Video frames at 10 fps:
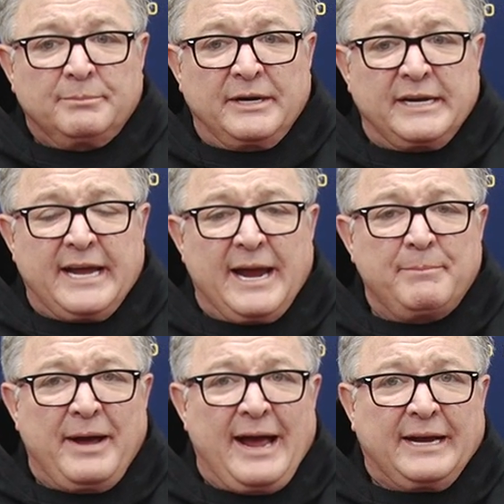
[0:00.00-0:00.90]
But he
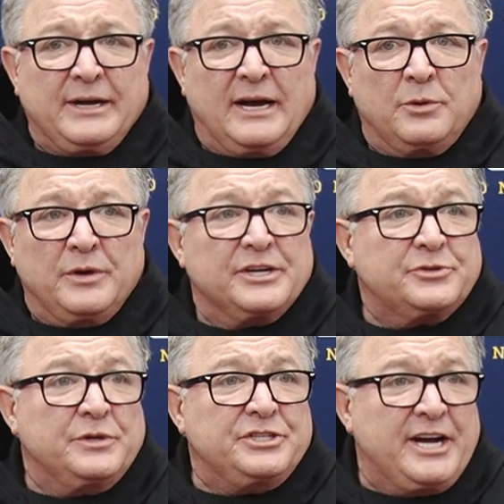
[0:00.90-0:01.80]
came back with
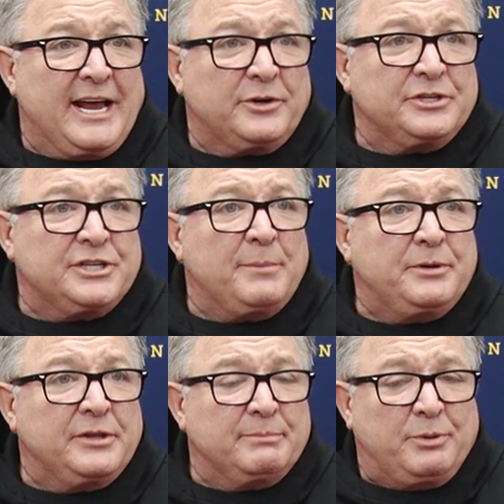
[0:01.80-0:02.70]
us when Chandler
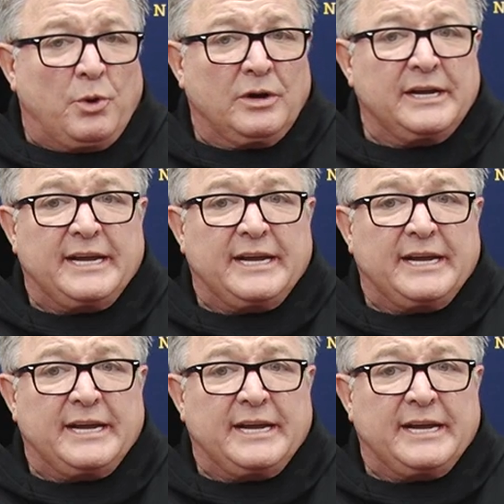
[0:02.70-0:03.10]
jumped into the portal.